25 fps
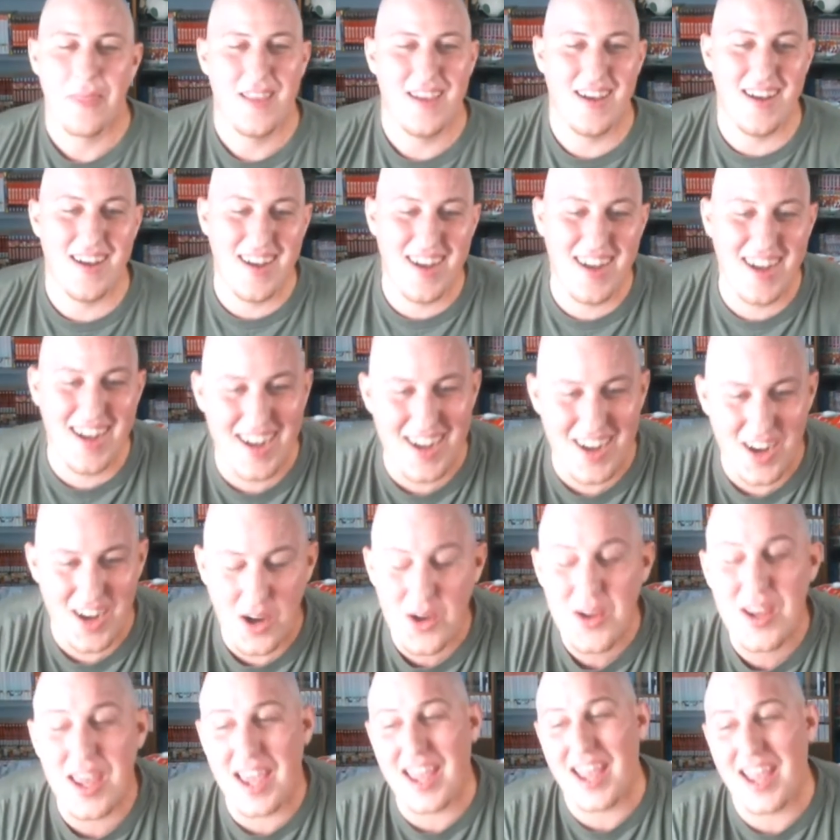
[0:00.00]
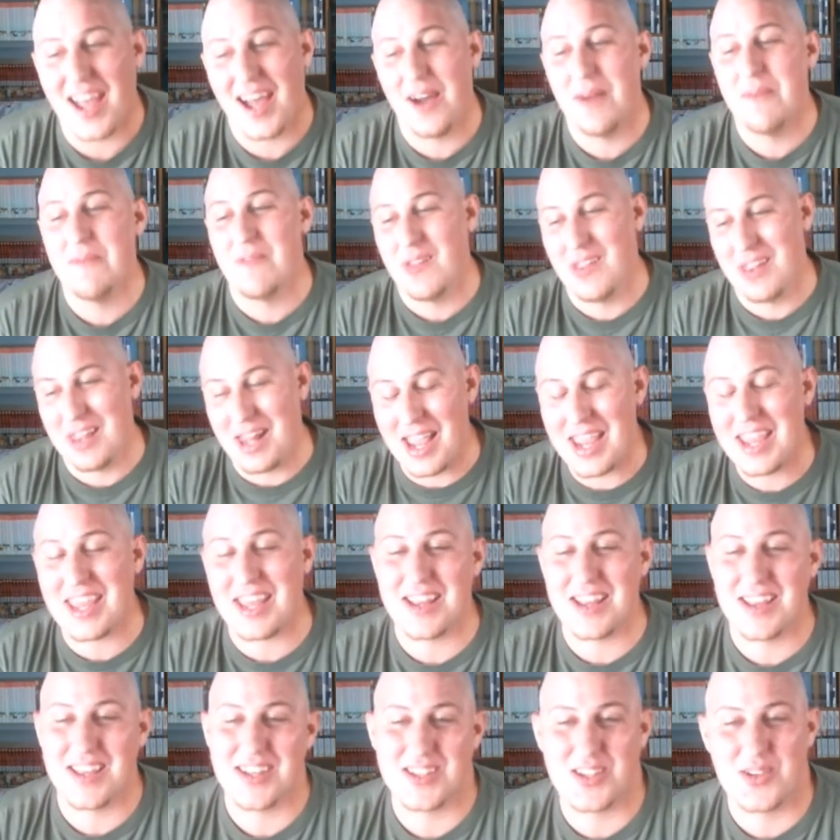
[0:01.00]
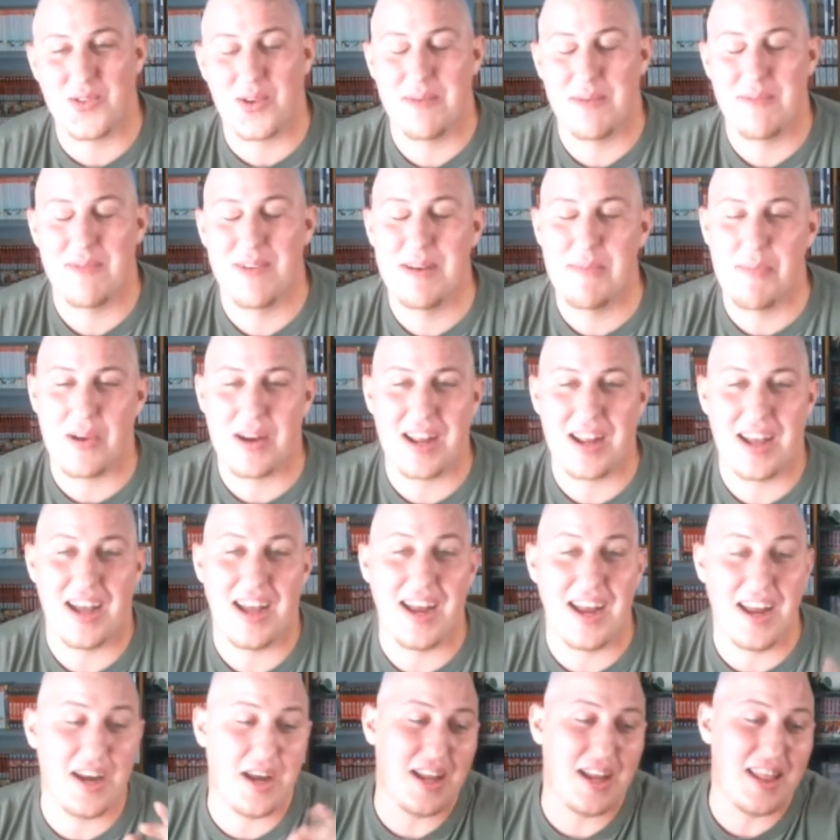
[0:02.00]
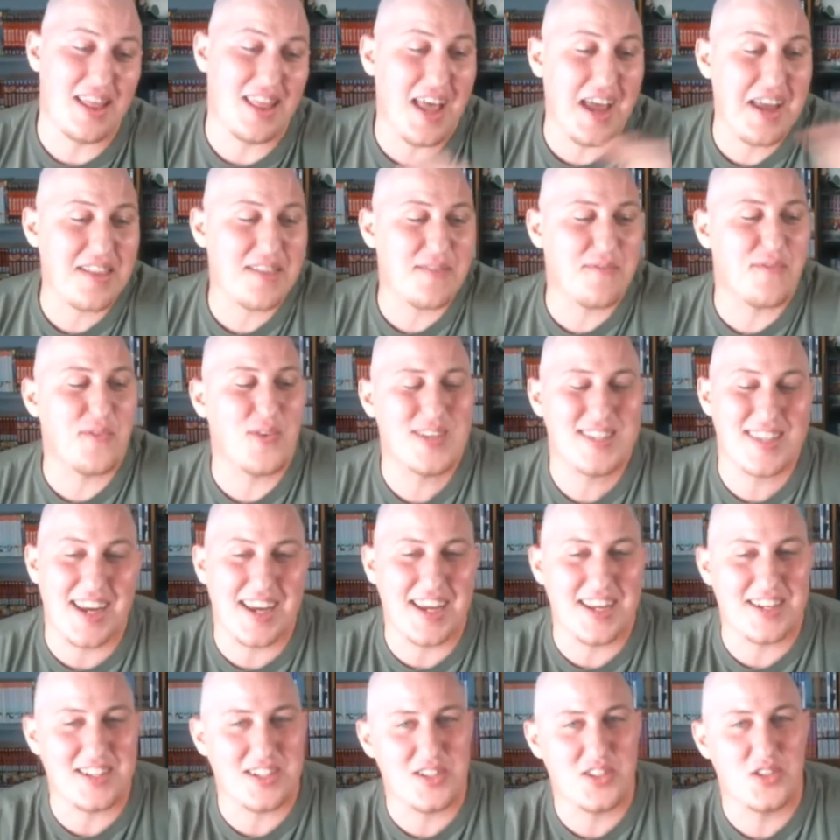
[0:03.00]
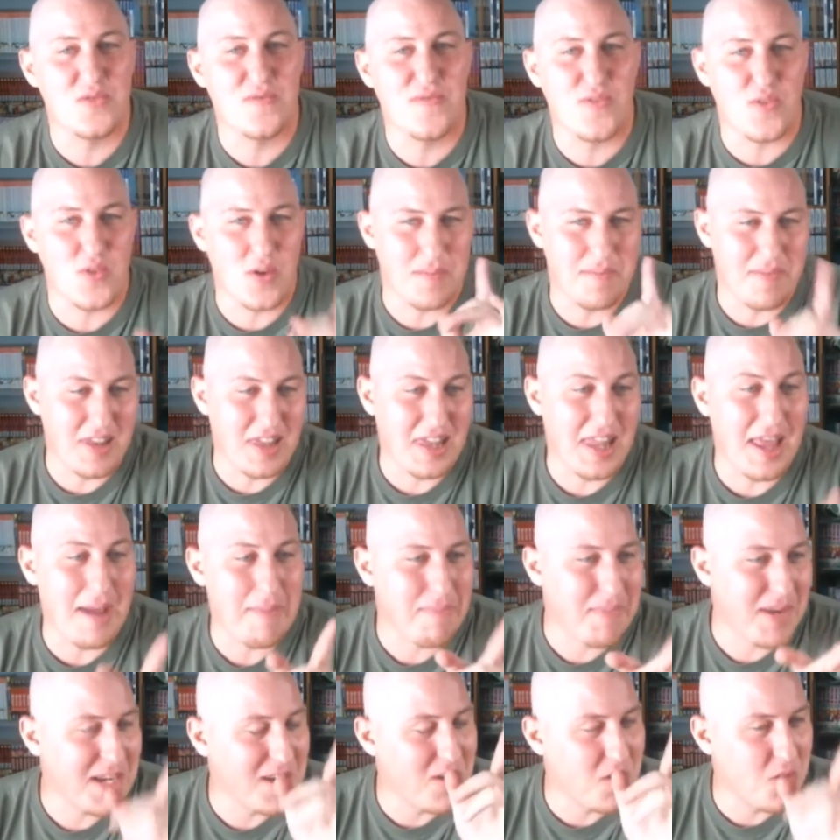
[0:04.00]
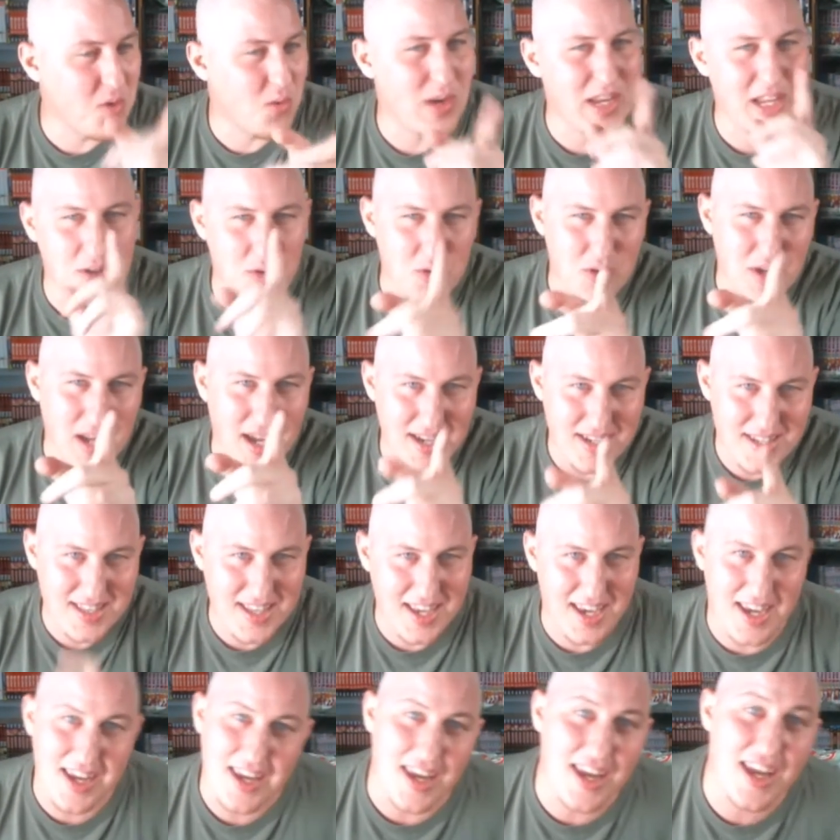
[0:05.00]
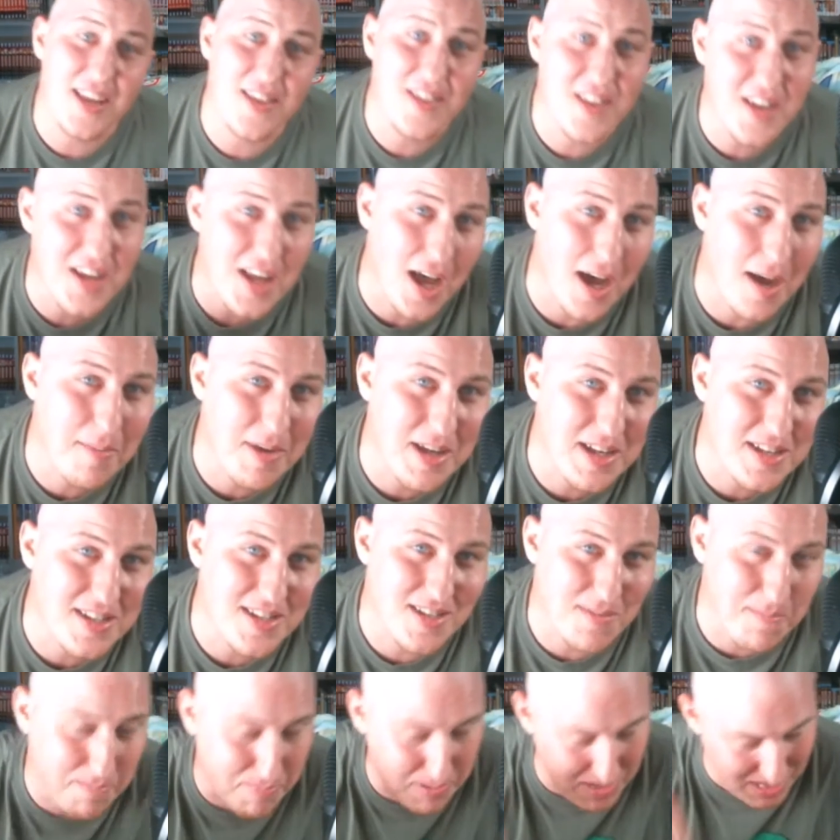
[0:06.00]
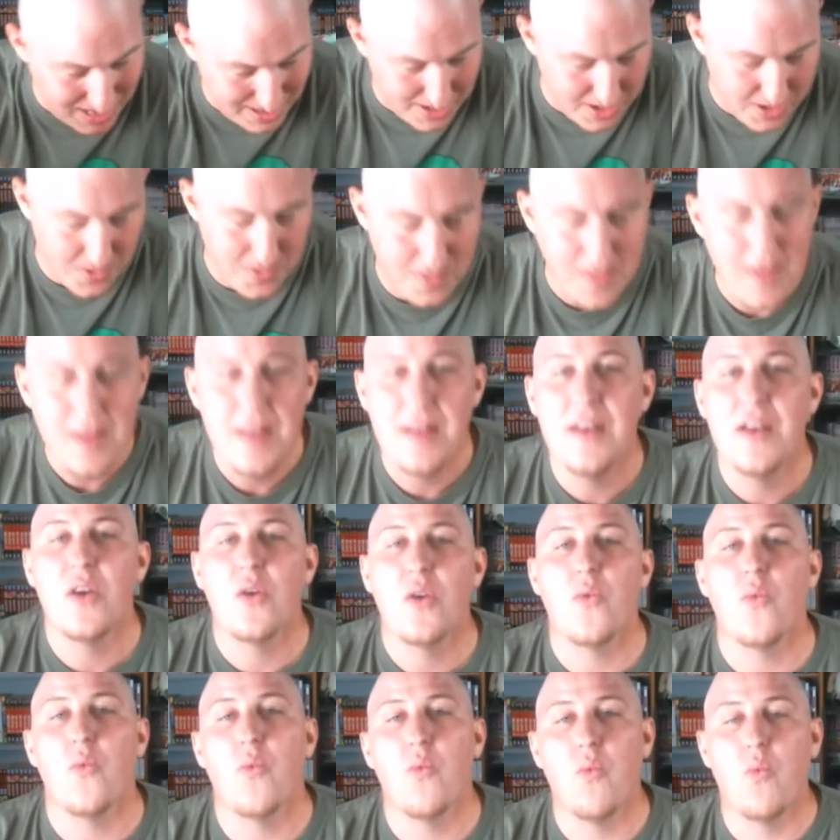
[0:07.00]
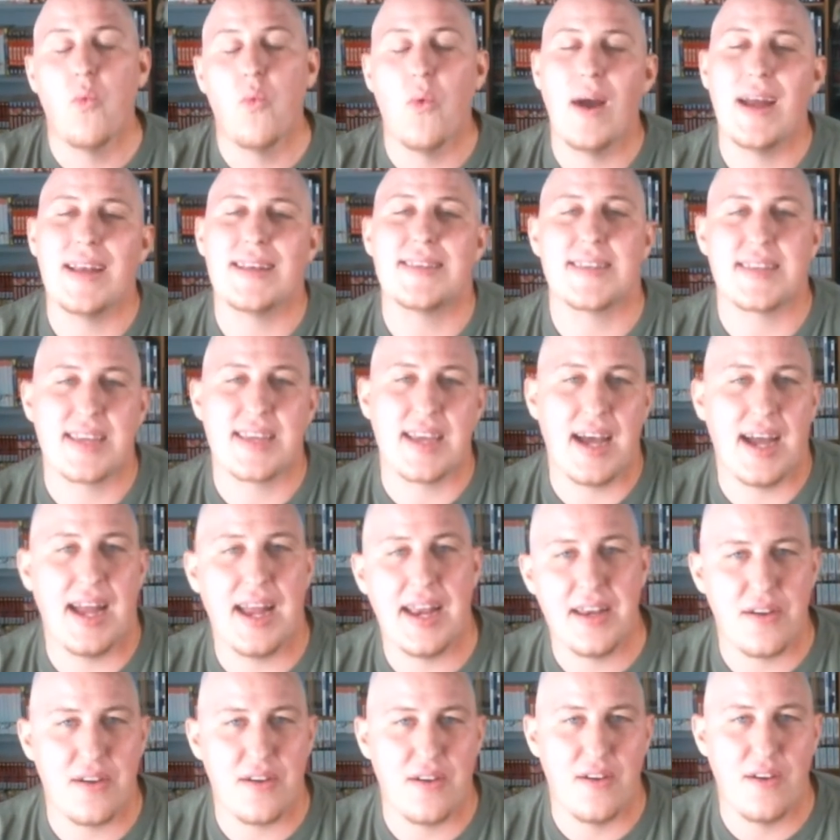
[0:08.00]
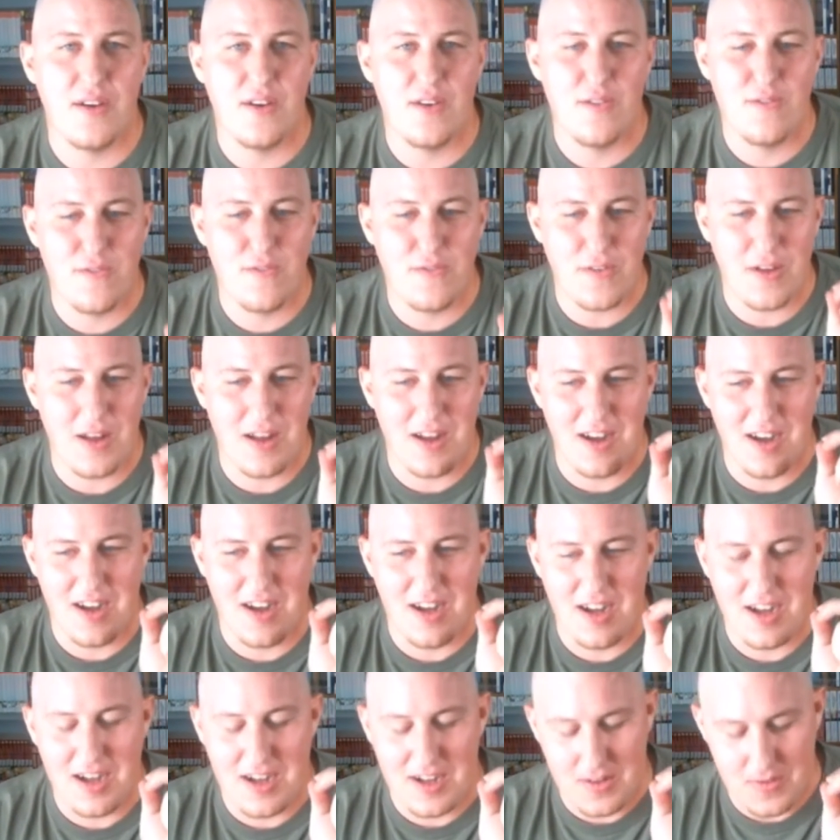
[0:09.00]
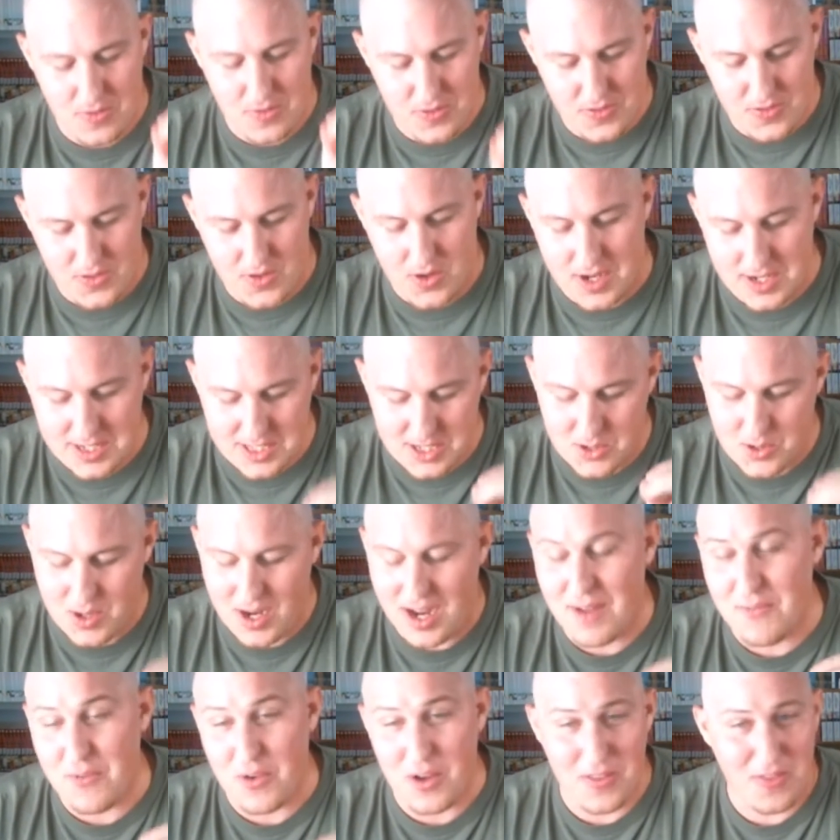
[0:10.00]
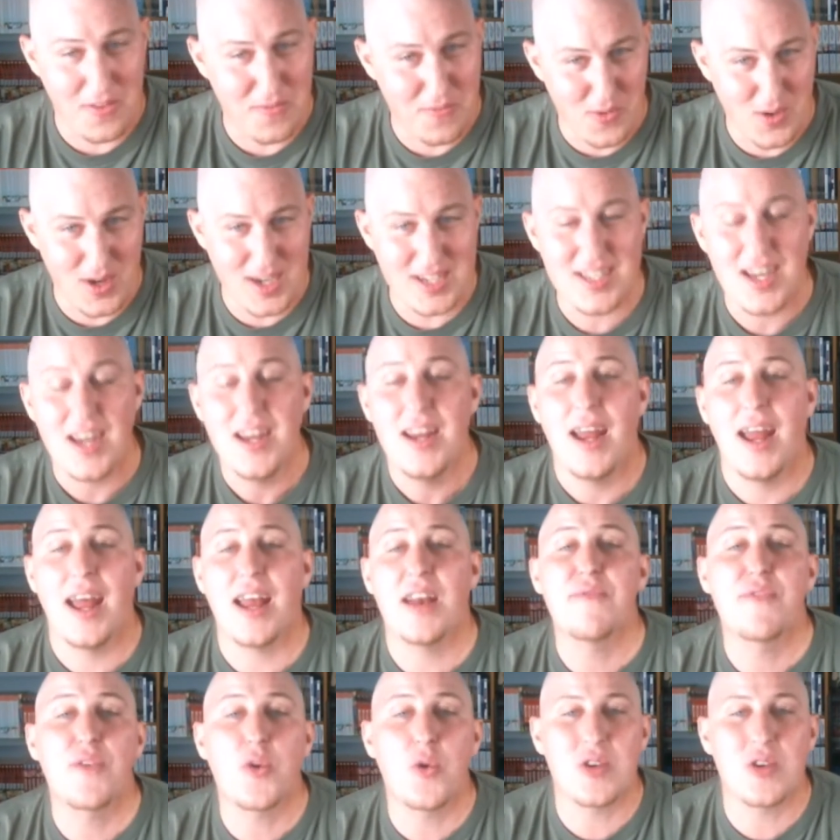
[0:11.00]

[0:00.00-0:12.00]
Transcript: Ah, okay. I'm liking this Grim Reaper guy, and I like the voice I get to do for him. Let me know what you guys think in the comments below. What kind of uh, thoughts you have on the voice, and of